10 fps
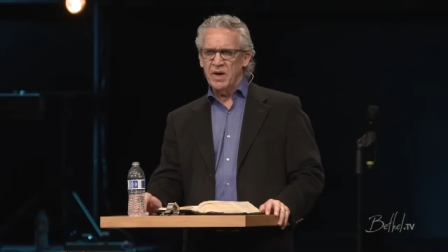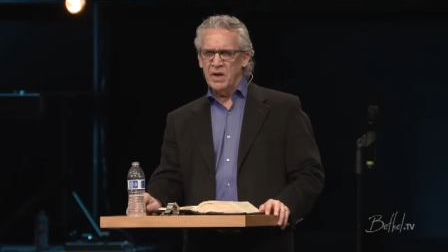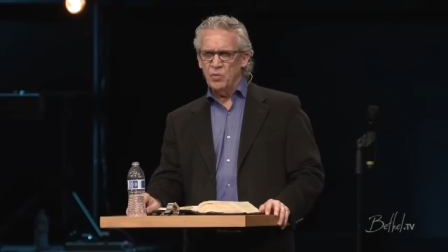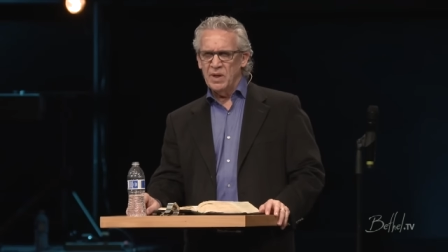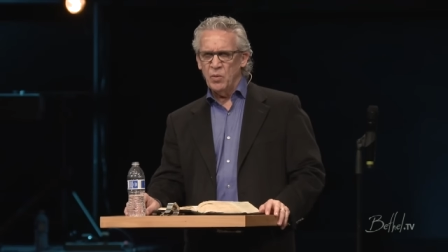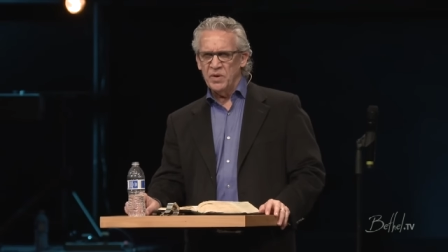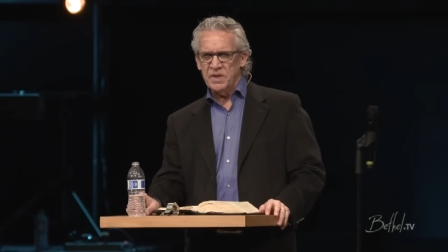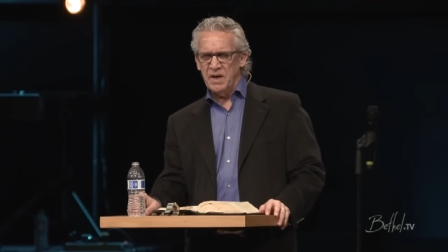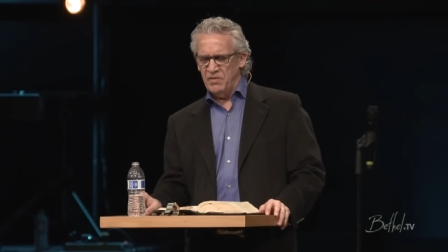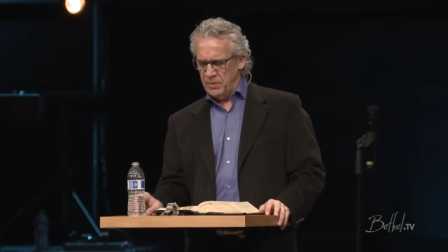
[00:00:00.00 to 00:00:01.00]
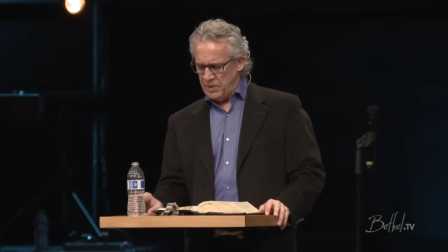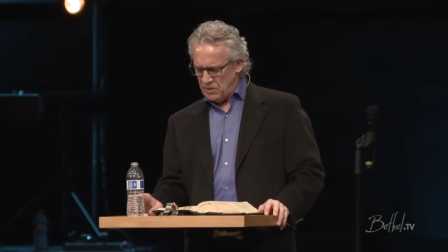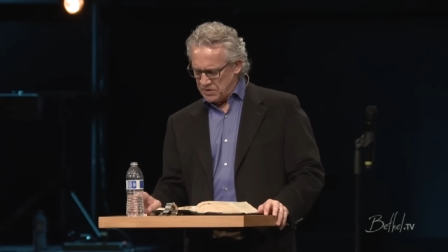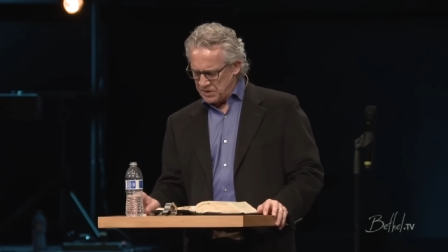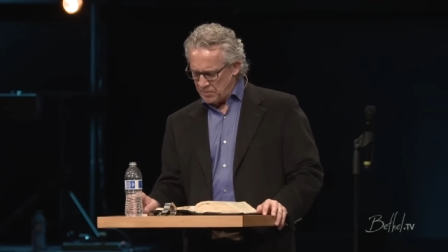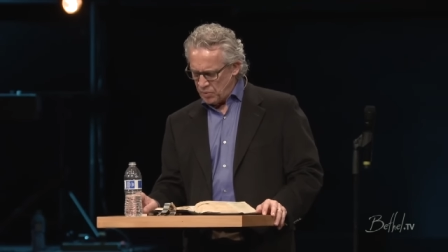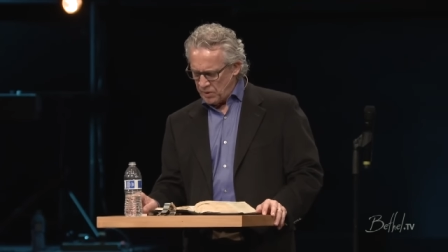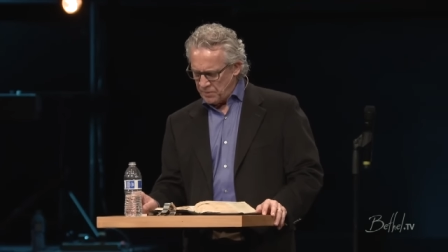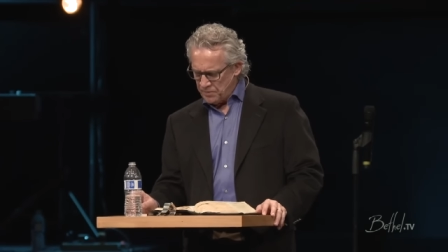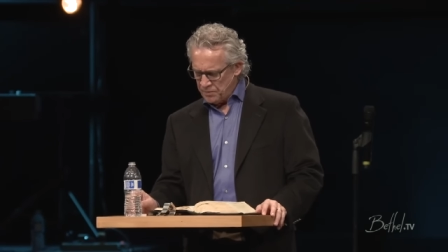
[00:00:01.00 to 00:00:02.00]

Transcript: I really want to have him here at some point.